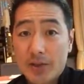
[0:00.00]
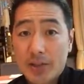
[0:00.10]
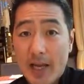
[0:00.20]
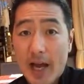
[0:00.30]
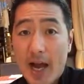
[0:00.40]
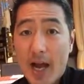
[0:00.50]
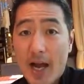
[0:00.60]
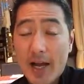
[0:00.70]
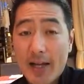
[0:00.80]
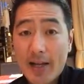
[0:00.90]
say
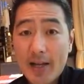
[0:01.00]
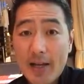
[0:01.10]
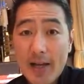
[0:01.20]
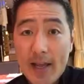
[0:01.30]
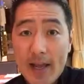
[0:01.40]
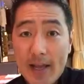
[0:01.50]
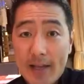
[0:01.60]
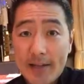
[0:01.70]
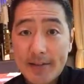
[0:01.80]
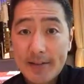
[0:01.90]
hi
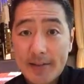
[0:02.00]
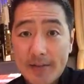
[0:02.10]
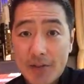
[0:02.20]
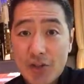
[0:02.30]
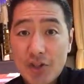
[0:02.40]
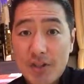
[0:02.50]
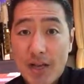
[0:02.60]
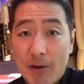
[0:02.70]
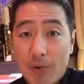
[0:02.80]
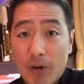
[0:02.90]
and just
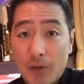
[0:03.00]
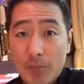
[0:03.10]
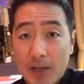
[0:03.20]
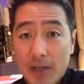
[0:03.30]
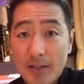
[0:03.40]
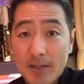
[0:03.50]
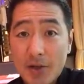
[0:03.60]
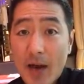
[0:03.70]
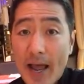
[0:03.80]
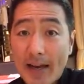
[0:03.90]
network, because
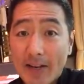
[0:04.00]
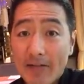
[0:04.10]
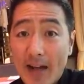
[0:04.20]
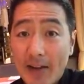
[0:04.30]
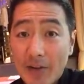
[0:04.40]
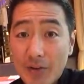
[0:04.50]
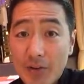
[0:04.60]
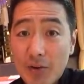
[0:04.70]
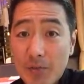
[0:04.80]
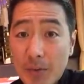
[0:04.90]
you're adding value
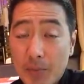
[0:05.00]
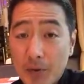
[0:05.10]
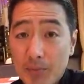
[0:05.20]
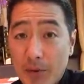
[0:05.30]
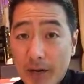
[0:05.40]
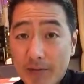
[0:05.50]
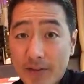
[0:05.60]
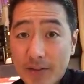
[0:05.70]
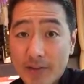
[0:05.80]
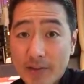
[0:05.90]
to people's
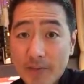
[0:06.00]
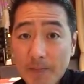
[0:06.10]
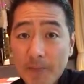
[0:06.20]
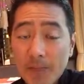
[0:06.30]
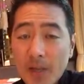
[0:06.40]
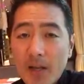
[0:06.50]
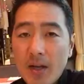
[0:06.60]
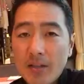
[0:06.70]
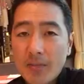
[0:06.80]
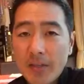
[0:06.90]
breakfasts.
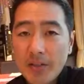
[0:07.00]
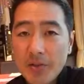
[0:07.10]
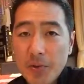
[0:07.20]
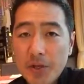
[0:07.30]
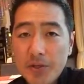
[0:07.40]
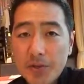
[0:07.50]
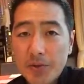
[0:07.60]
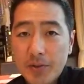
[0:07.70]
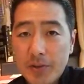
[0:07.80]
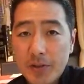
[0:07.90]
Something else you want to
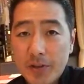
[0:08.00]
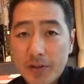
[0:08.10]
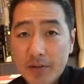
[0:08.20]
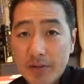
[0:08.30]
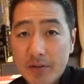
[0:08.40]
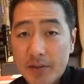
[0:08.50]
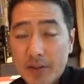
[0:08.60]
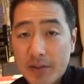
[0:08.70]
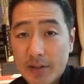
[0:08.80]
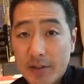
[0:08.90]
do
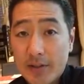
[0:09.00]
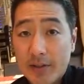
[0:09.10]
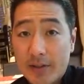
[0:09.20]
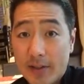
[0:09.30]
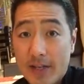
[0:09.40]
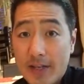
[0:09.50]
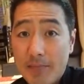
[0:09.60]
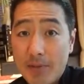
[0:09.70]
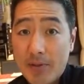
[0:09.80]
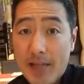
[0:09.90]
to
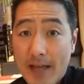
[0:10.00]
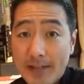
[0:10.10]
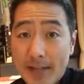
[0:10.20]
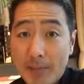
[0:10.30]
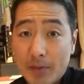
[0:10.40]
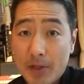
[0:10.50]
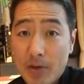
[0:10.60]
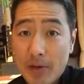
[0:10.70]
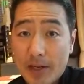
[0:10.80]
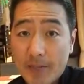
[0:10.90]
keep that table
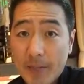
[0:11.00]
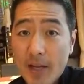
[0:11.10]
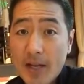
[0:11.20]
going